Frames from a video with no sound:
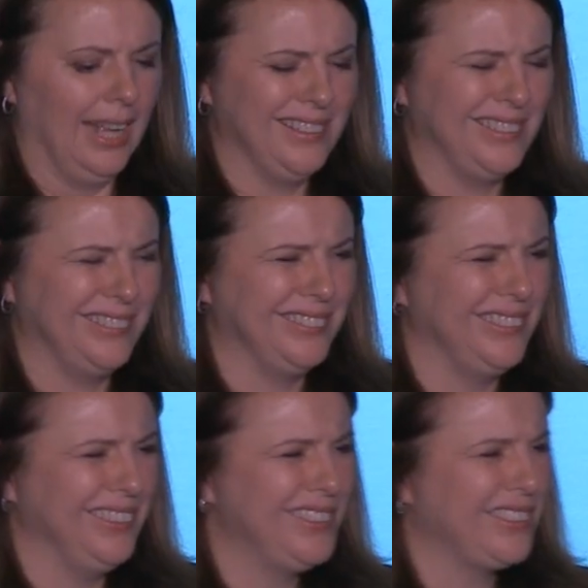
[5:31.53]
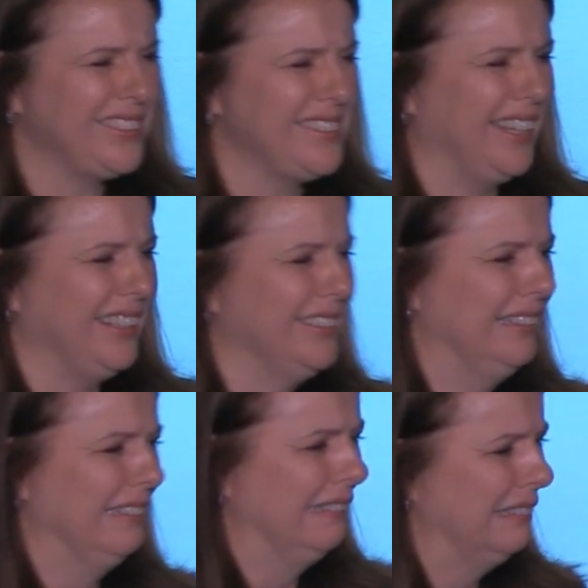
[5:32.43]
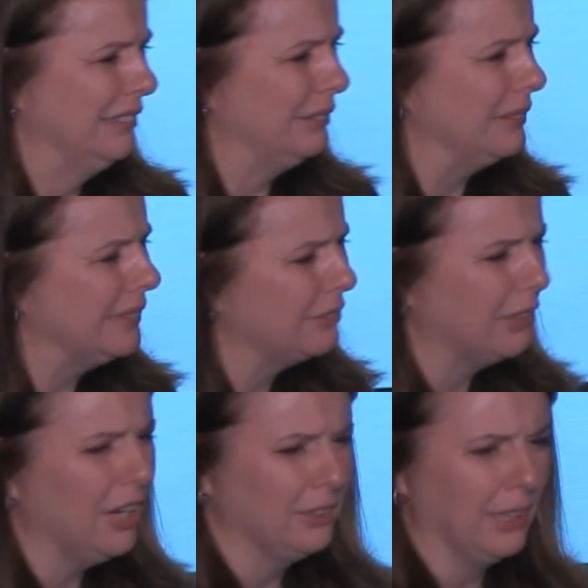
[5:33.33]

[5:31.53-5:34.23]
And so you start to say, what's going on?